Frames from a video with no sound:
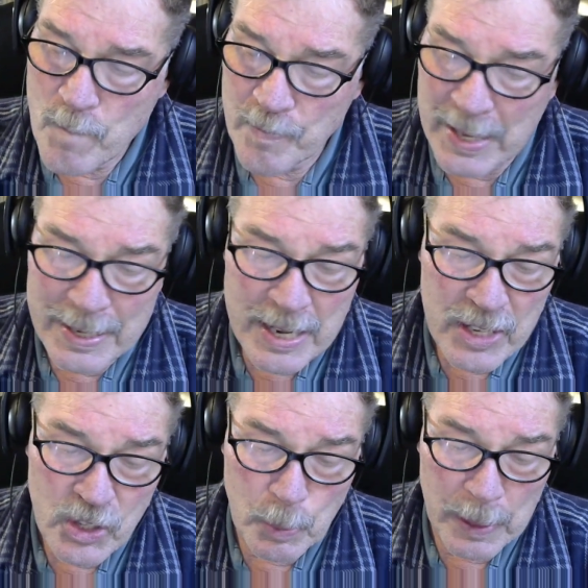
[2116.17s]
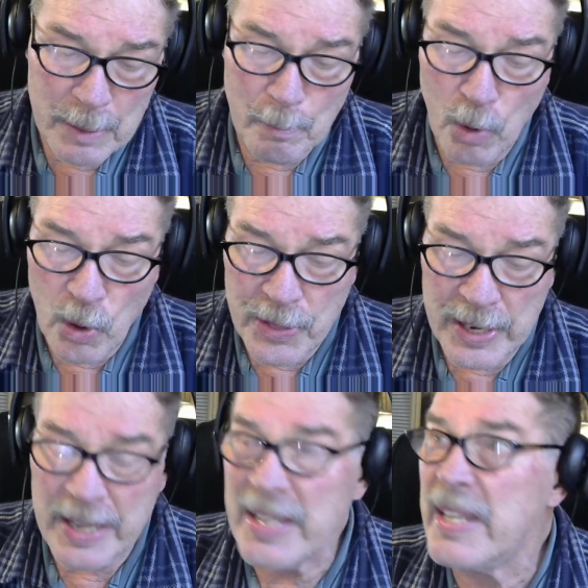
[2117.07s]
and he spent more than
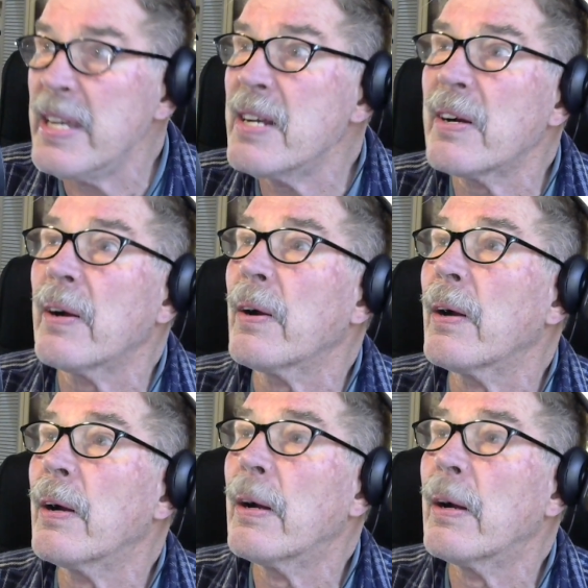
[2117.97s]
a year